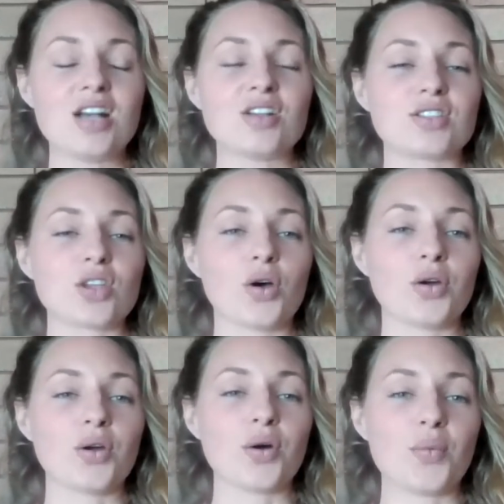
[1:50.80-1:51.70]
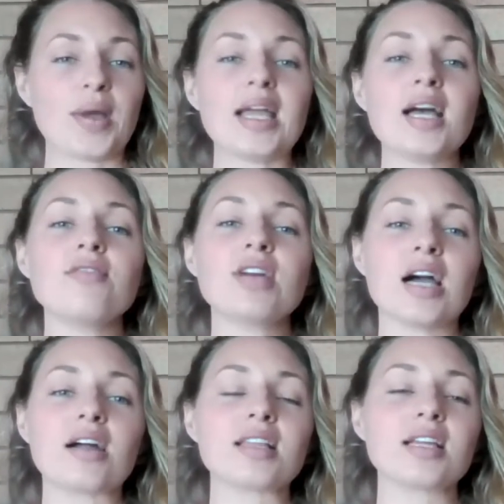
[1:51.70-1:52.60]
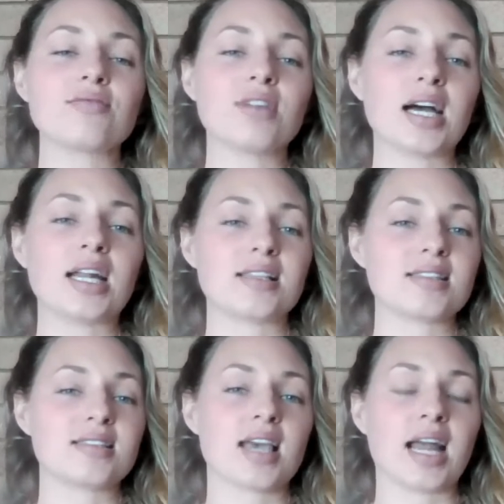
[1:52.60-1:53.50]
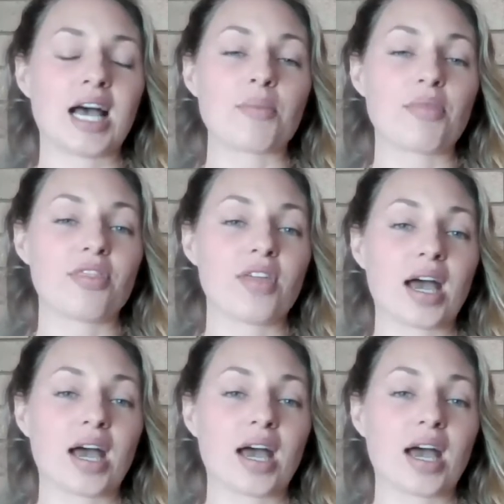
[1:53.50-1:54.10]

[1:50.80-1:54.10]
So we have currently run and set up